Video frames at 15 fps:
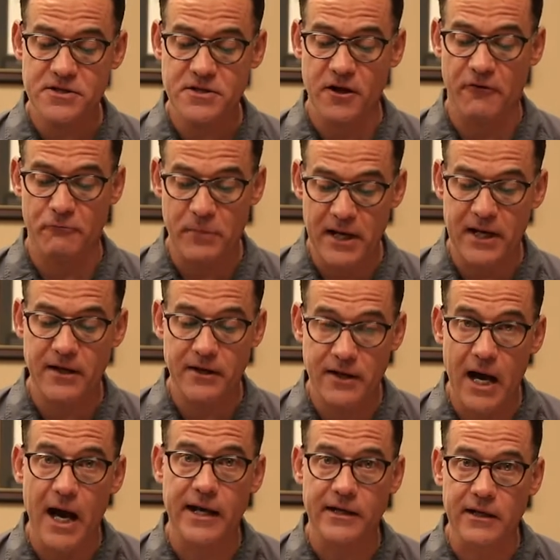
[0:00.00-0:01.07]
of being
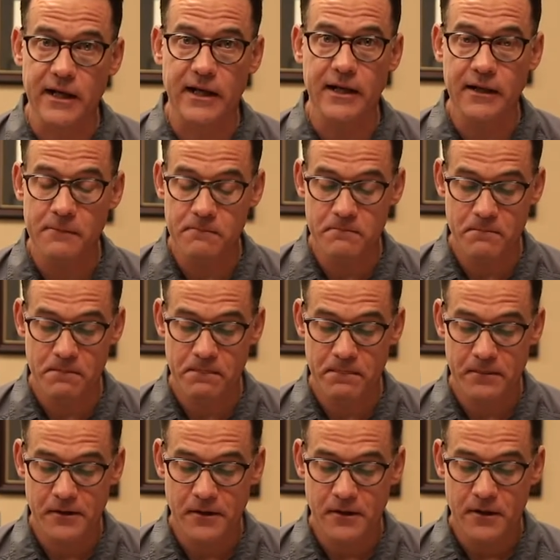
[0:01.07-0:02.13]
godly,
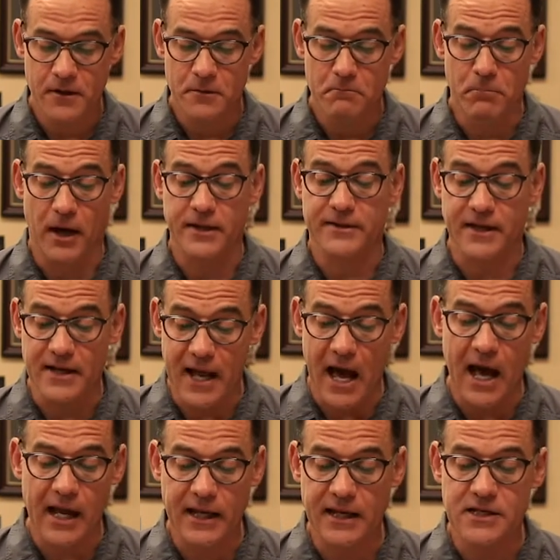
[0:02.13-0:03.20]
but
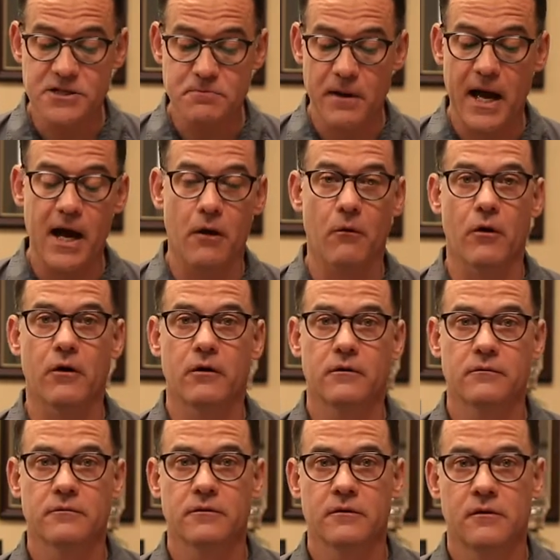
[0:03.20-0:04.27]
denying its power.
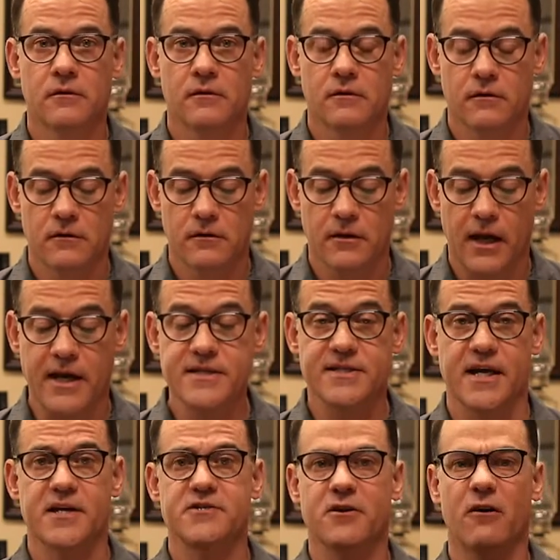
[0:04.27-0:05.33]
He
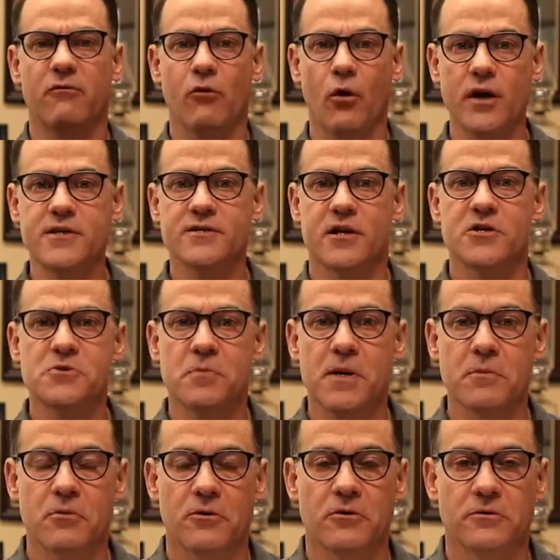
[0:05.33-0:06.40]
says, avoid such
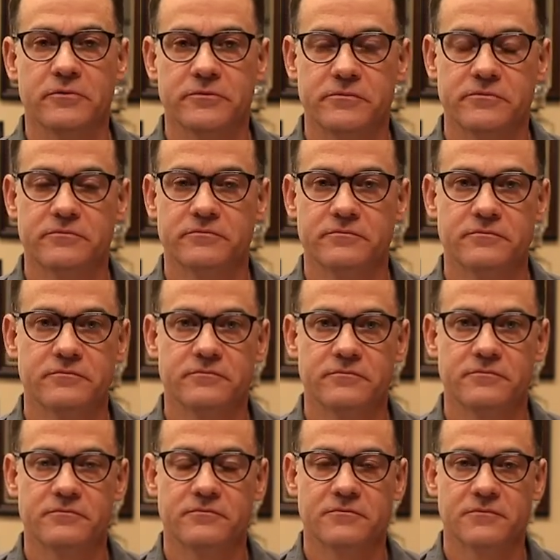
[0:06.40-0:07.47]
people.
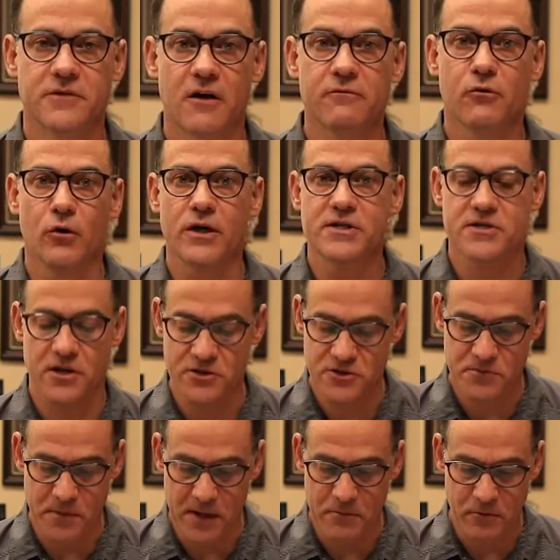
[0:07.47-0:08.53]
Avoid such
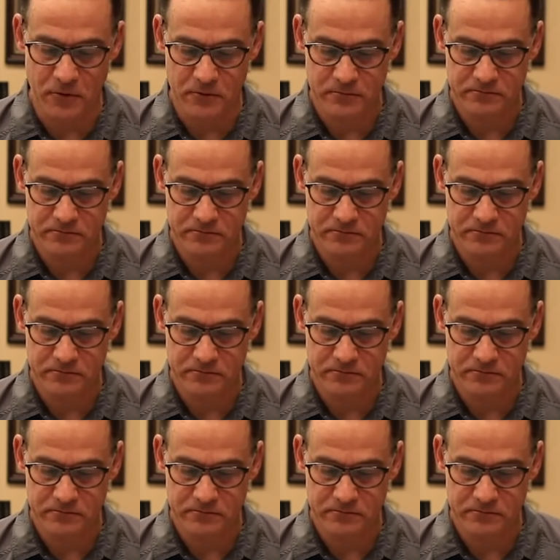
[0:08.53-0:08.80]
people.